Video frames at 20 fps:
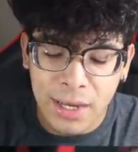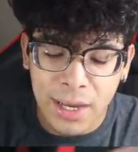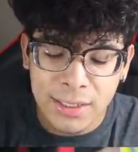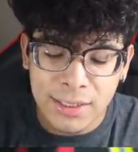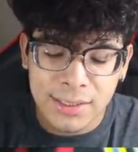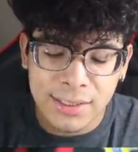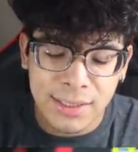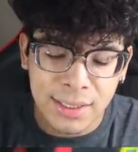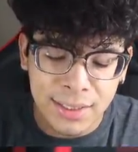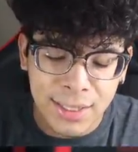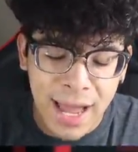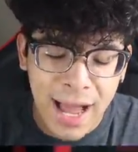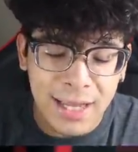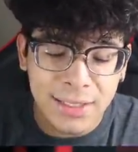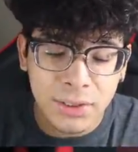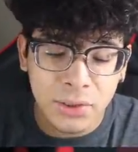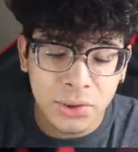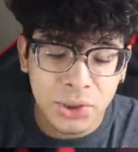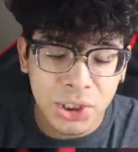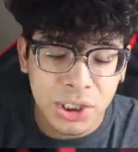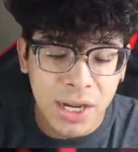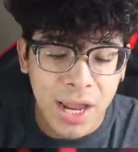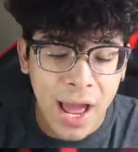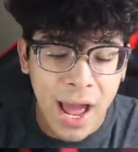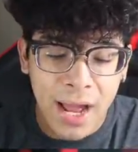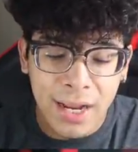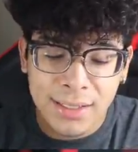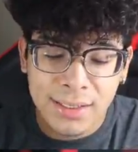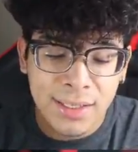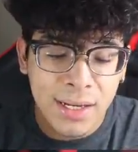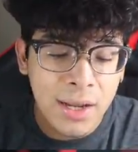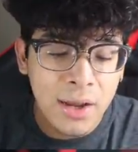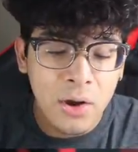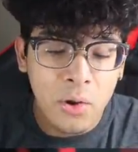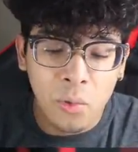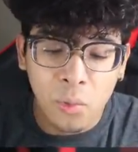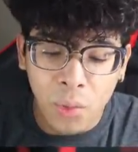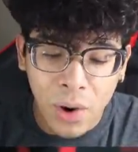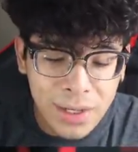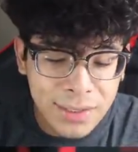We got a Salazzle G X.
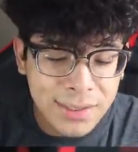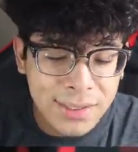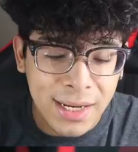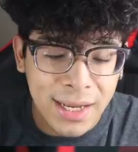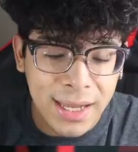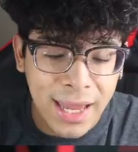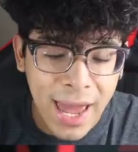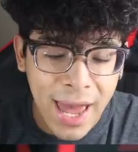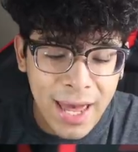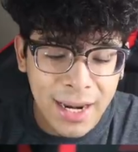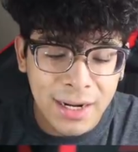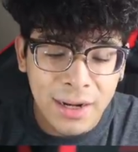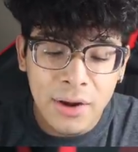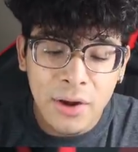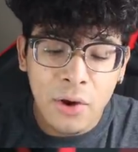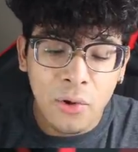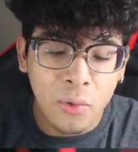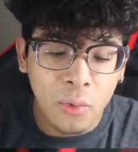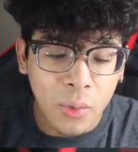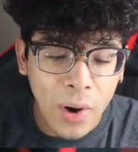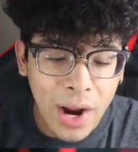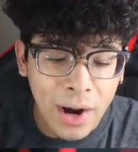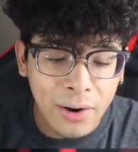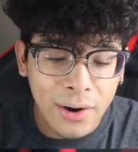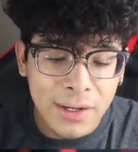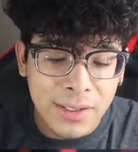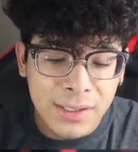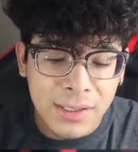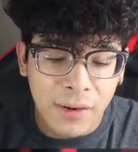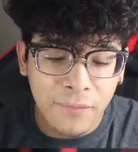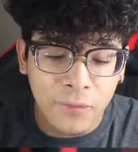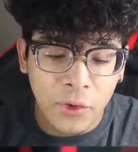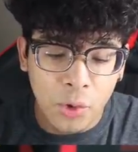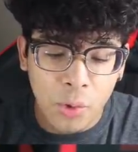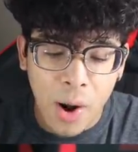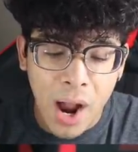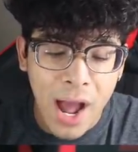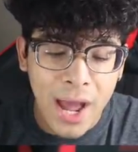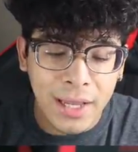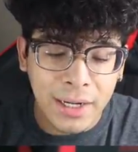Once again, where is the
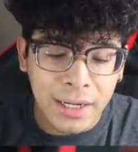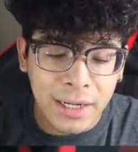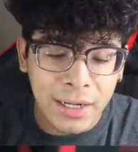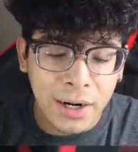variety?